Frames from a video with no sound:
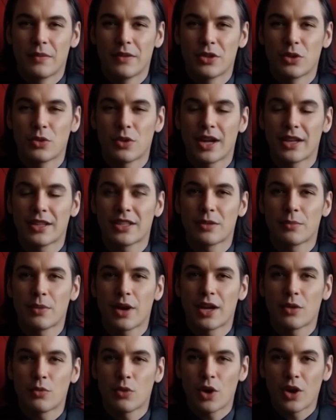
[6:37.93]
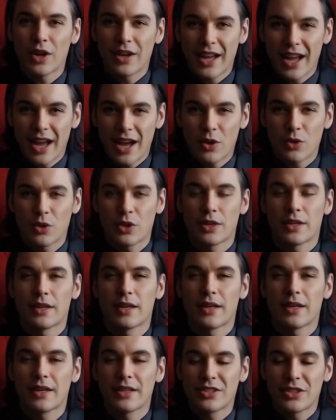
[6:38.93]
Directed by Ron Howard,
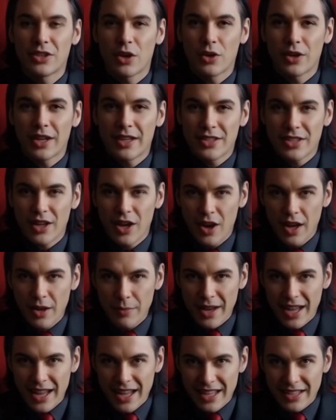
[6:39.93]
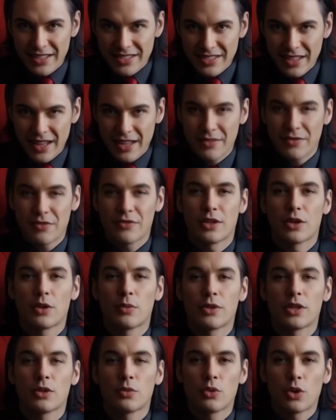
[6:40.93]
starring Tom Hanks and
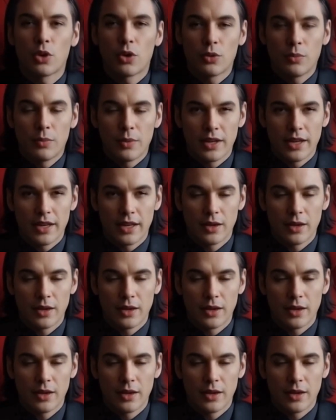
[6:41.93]
filmed in Rome,